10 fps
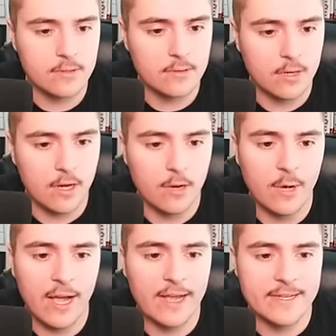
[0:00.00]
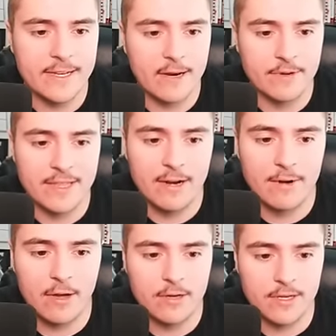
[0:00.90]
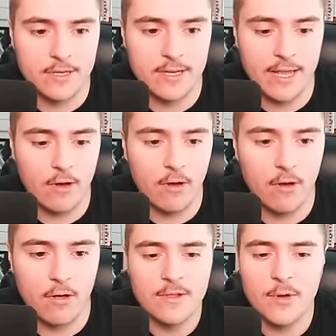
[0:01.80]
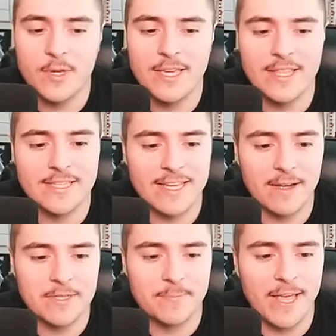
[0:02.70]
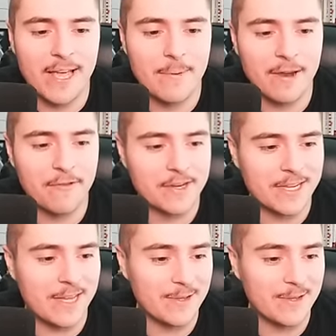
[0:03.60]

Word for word: Uh oh I did not read that route good at all. Loki, this sounds bad, but I forget